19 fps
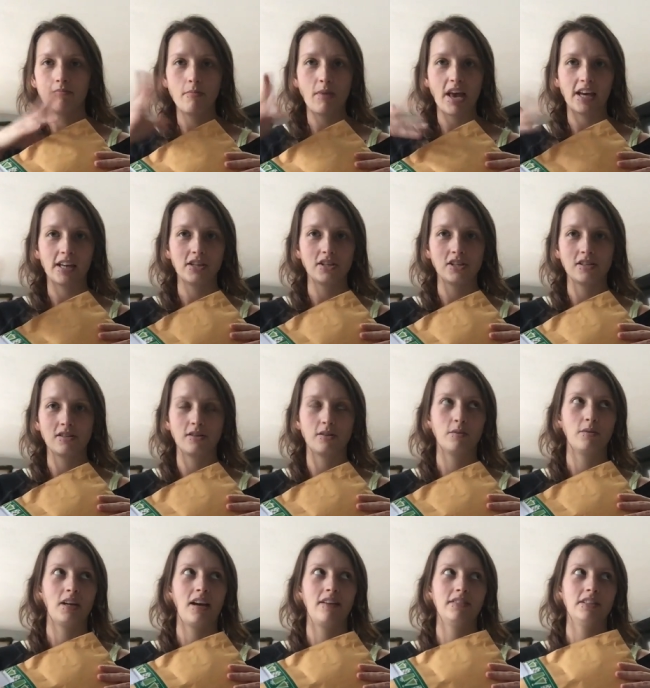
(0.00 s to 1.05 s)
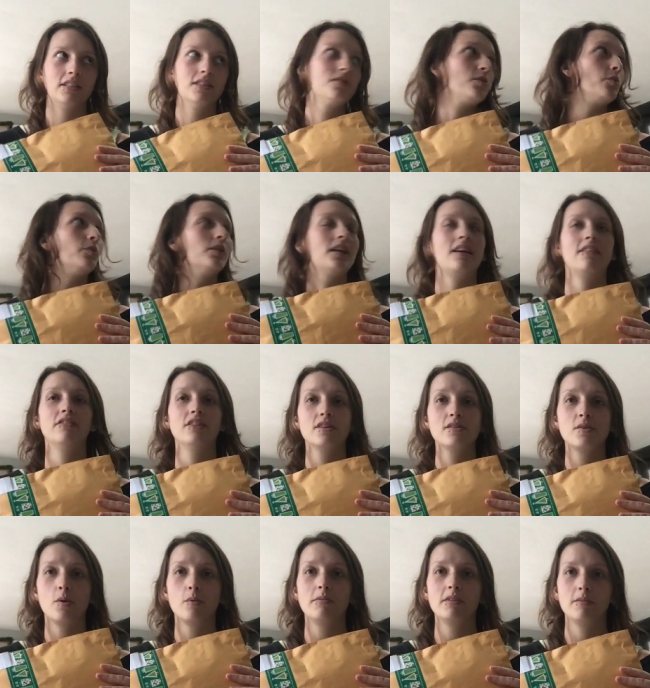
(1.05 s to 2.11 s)
packages or whatever. So when I
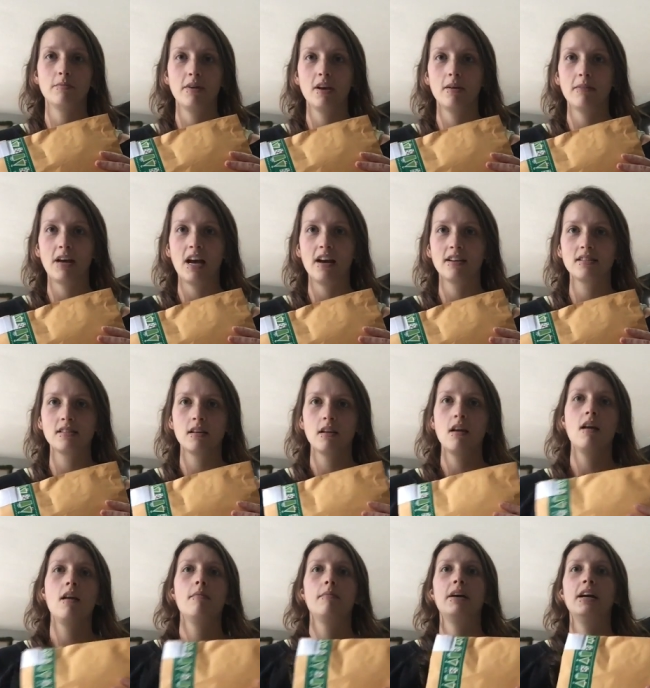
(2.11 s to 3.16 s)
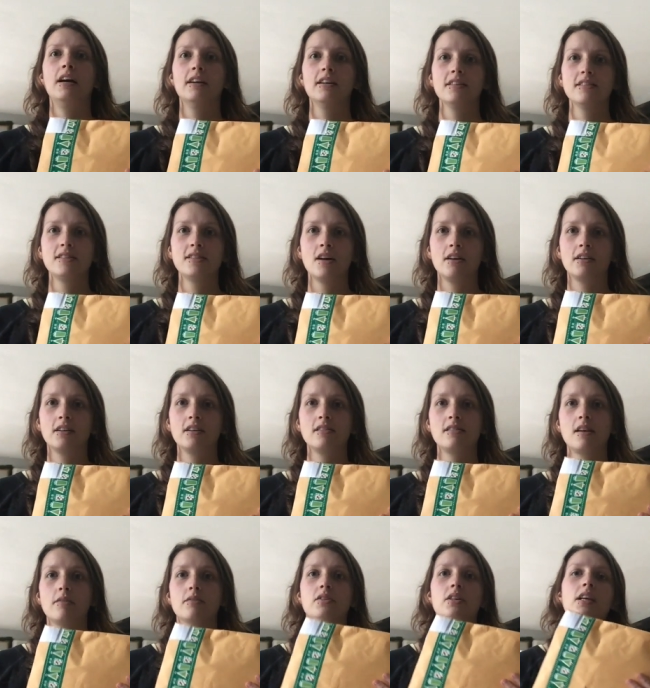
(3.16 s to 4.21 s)
first opened the mailbox, my heart sunk because
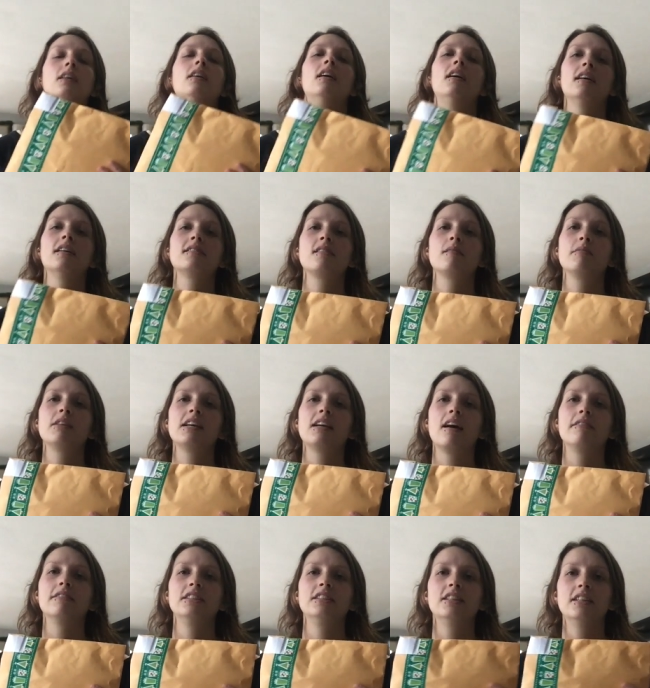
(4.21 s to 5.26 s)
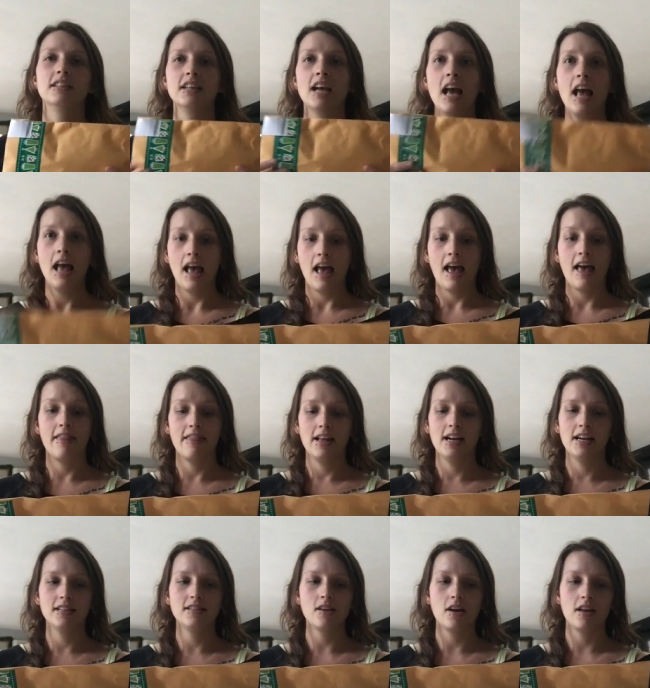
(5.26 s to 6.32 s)
I was like, oh, something got returned. And
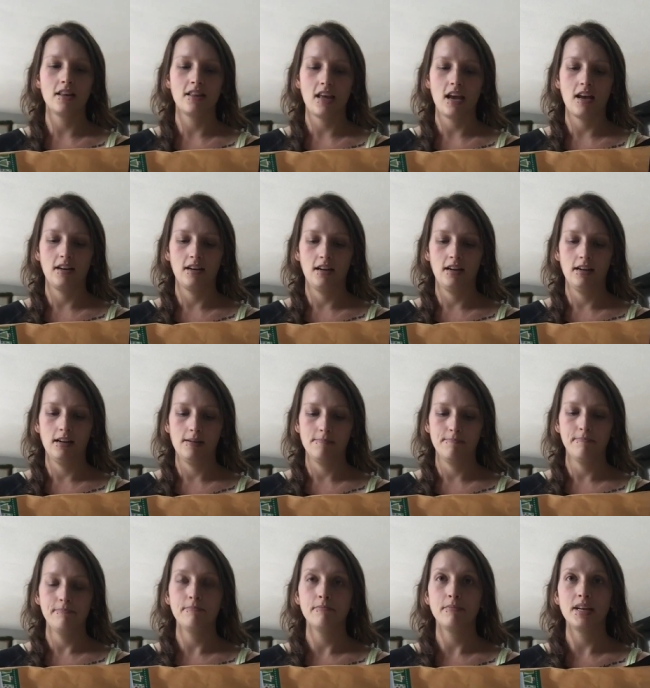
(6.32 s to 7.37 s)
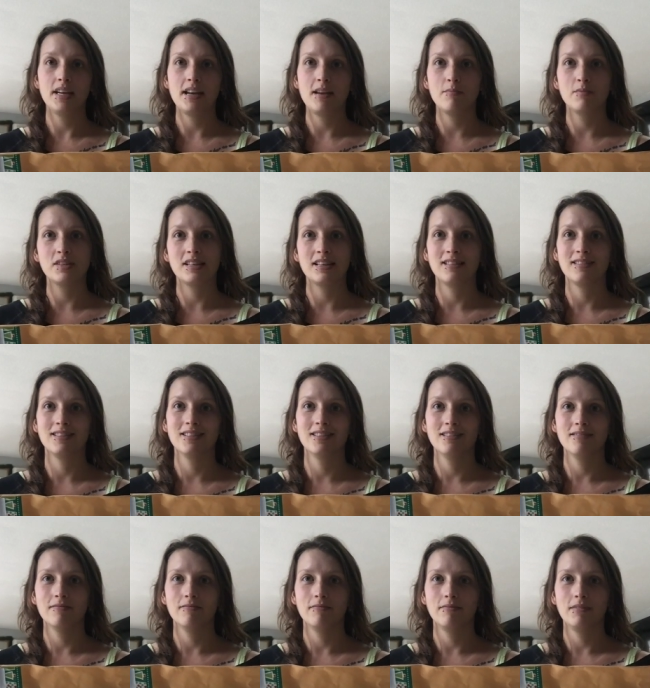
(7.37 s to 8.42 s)
then I saw that um, my name was in,
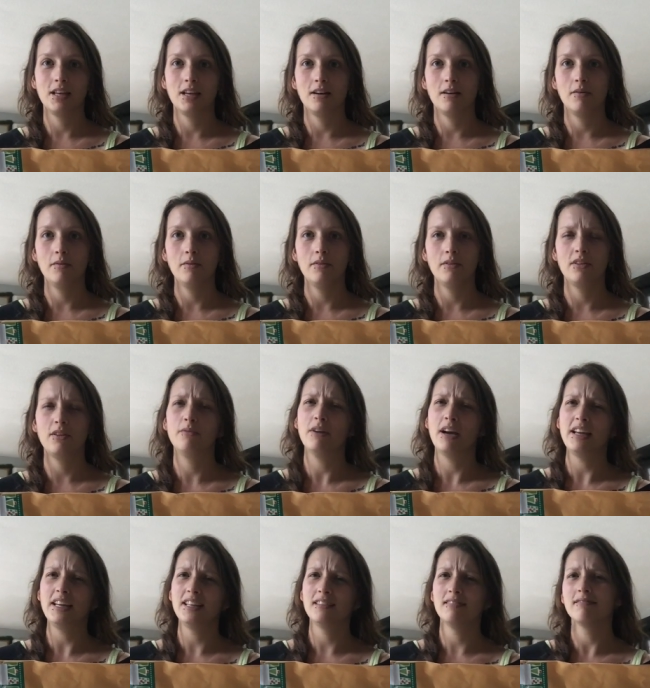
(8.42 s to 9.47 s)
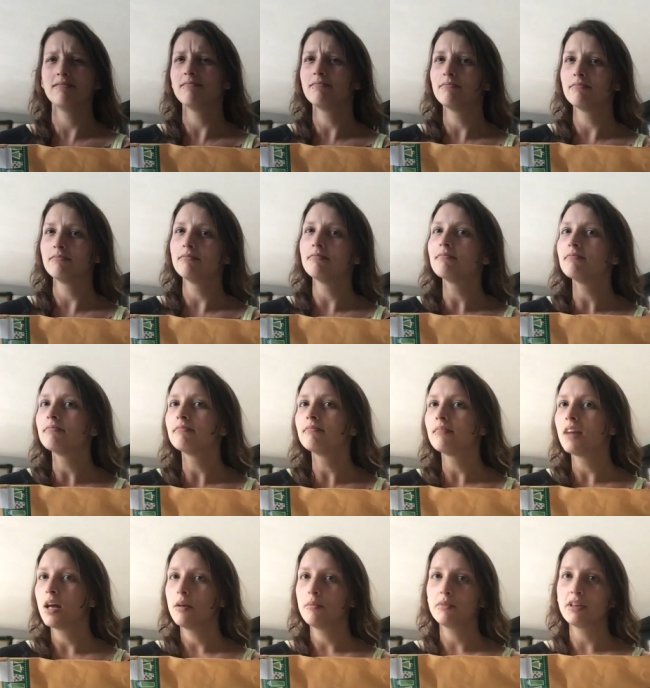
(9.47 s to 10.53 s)
you know, the right
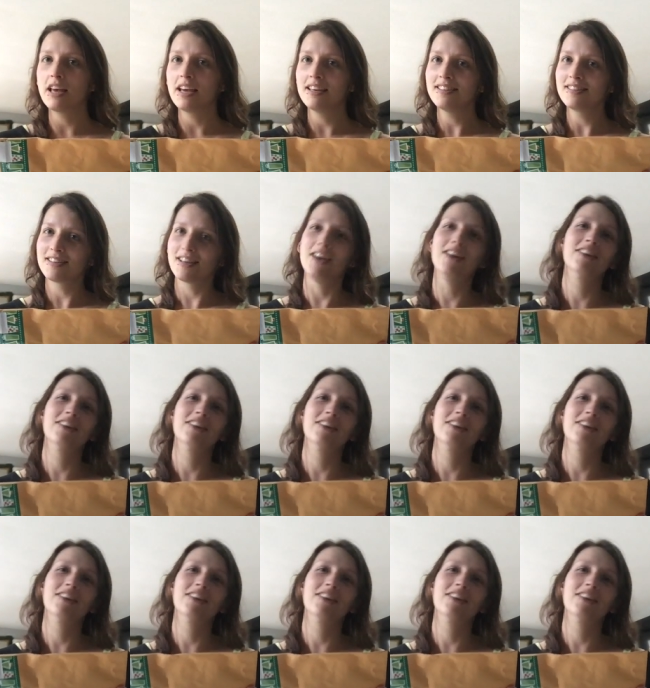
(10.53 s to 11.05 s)
place.